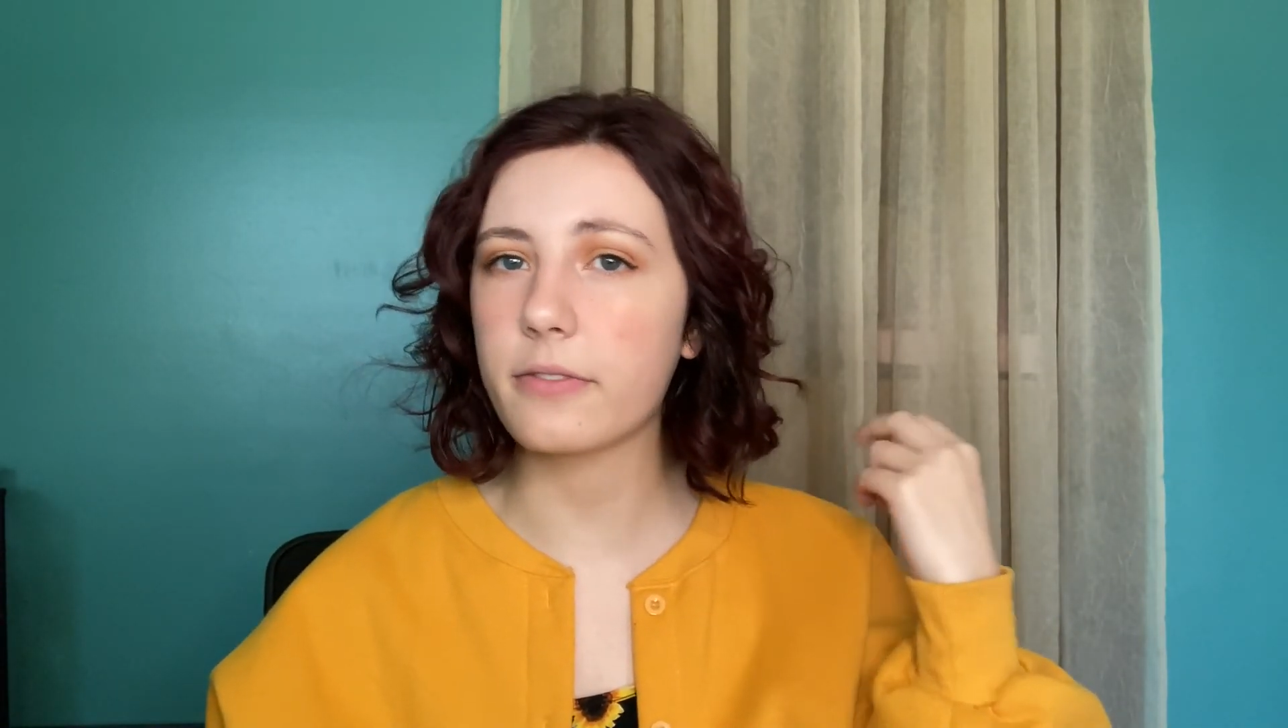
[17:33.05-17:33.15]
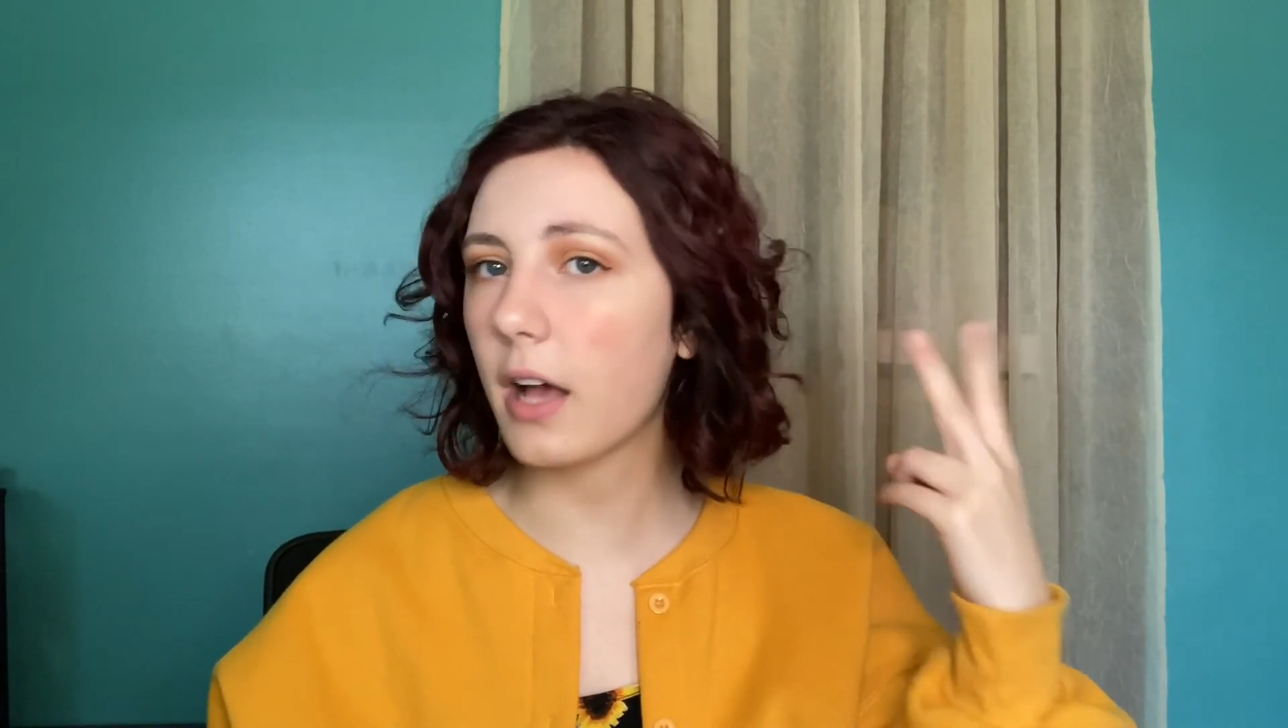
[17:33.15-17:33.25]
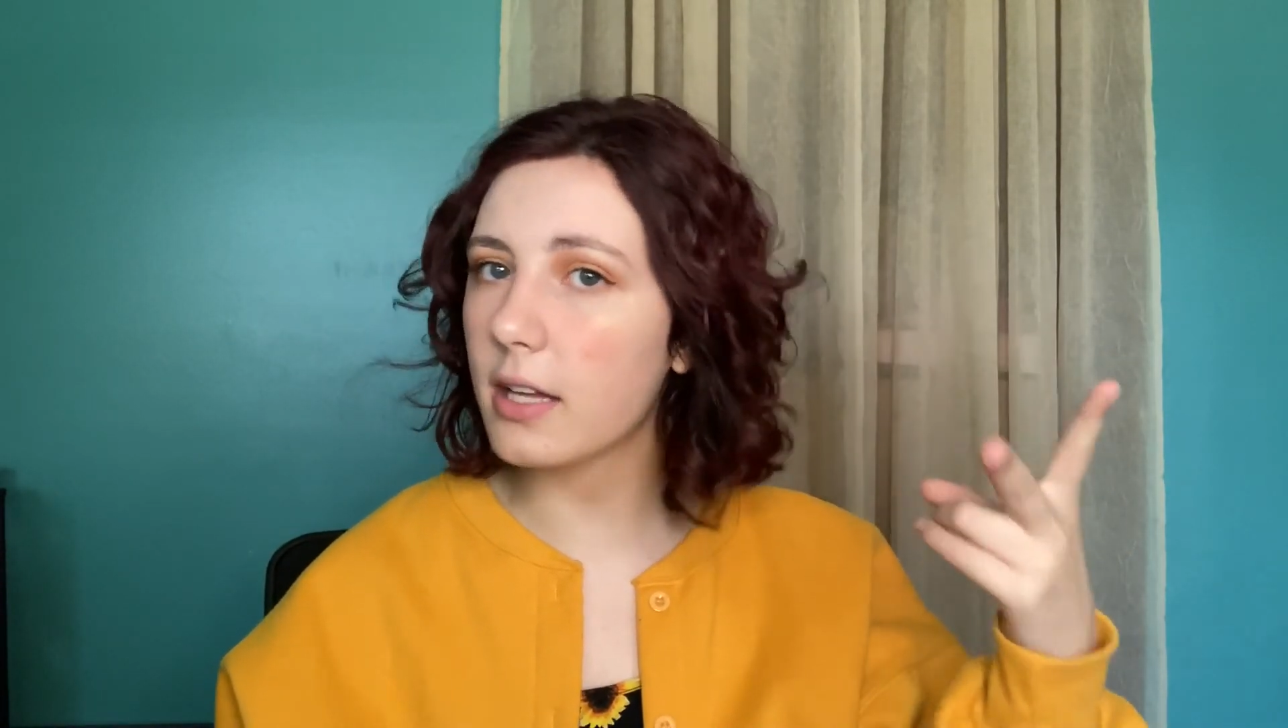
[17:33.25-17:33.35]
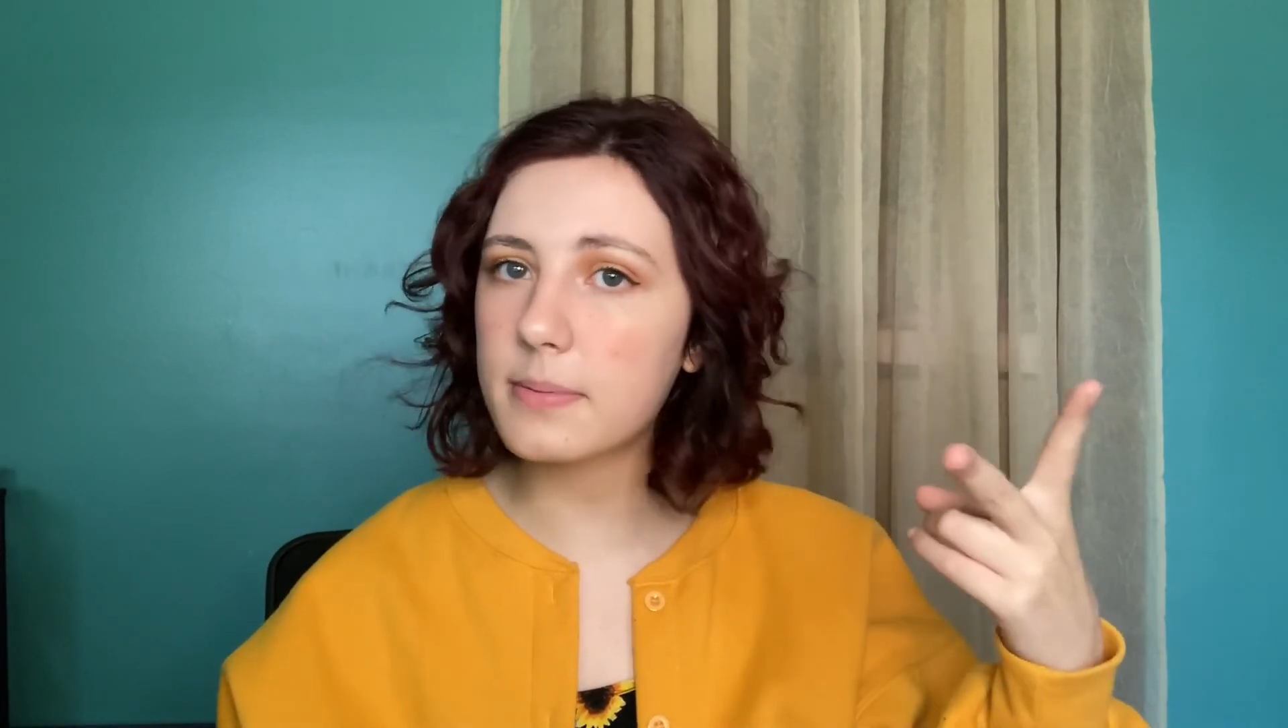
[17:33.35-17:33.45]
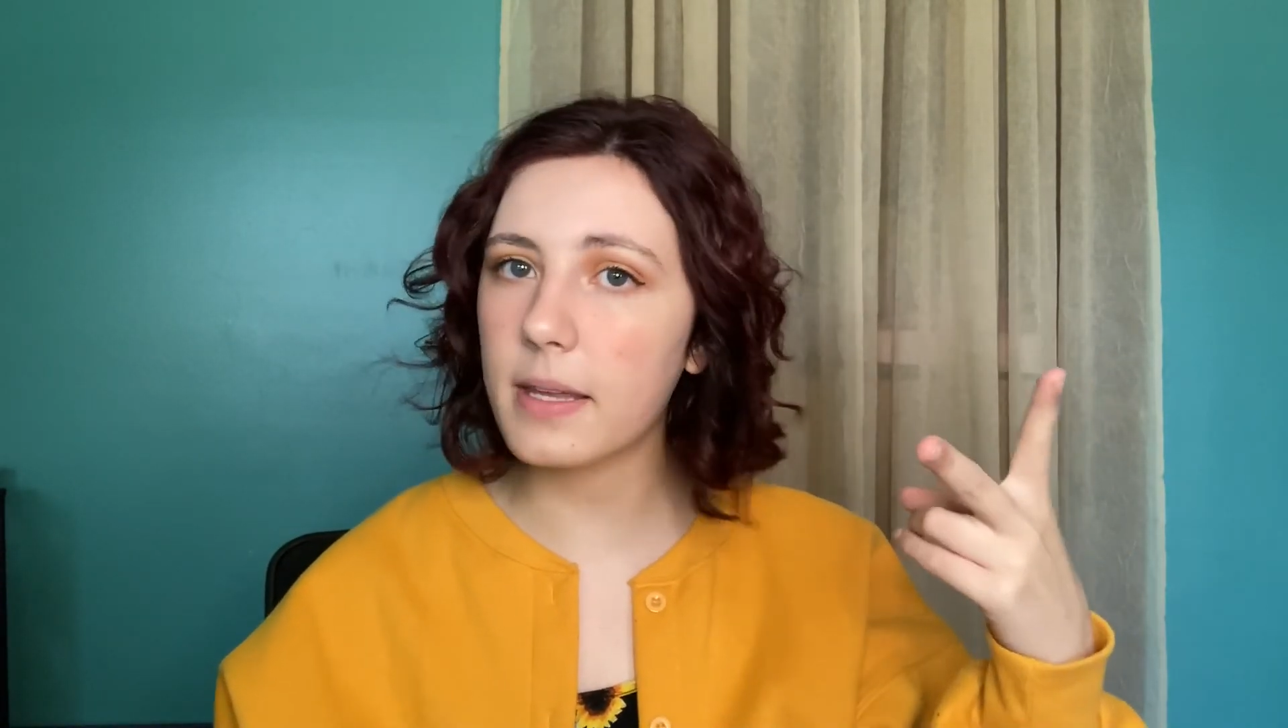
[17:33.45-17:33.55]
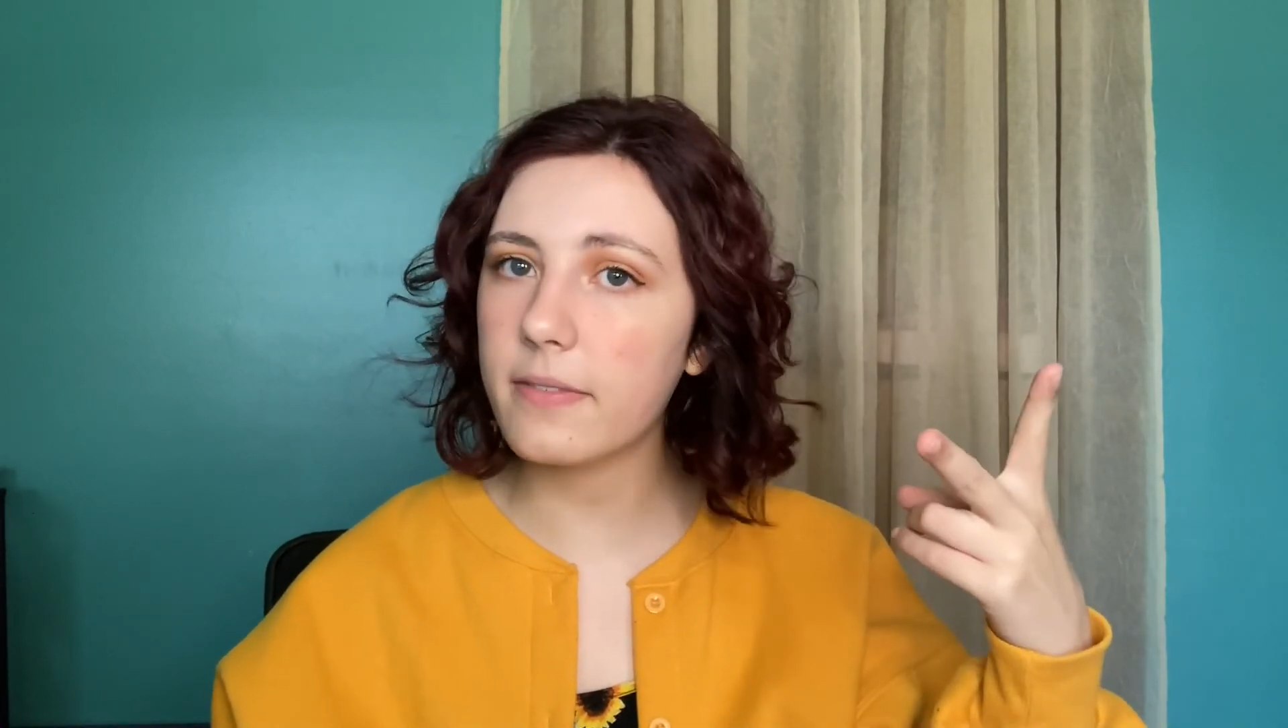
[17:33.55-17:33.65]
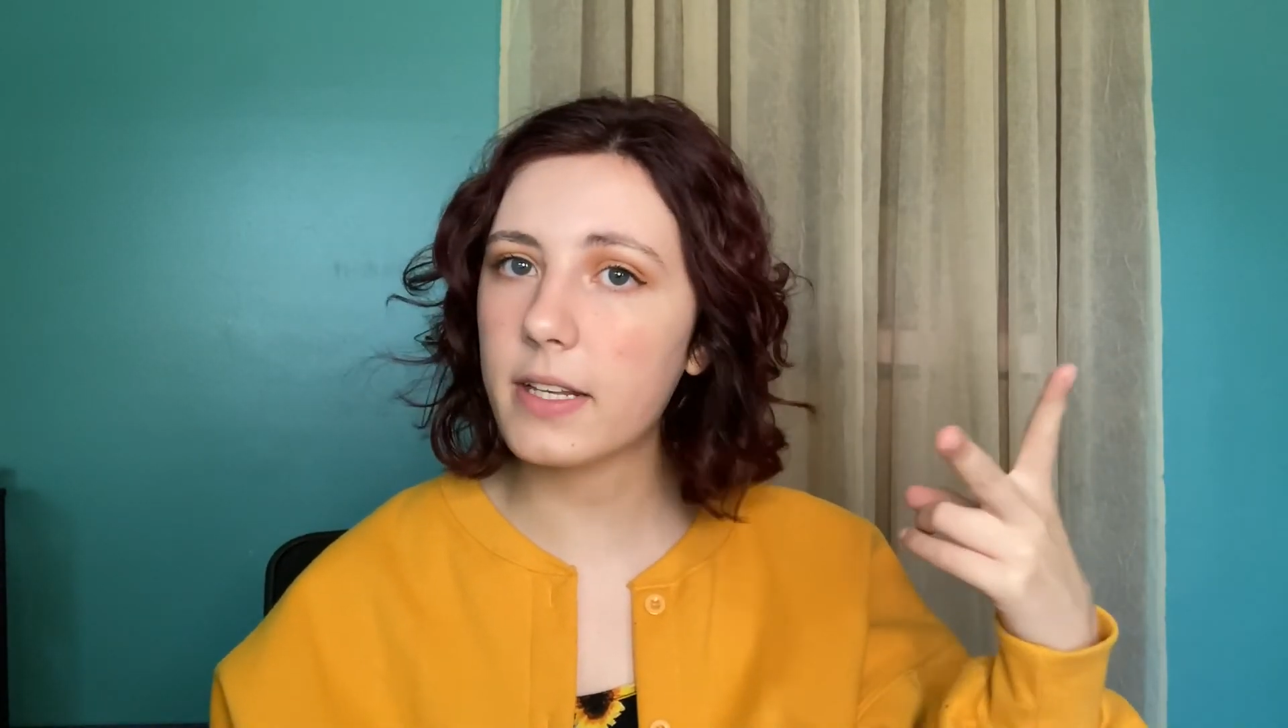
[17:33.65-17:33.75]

of cosplay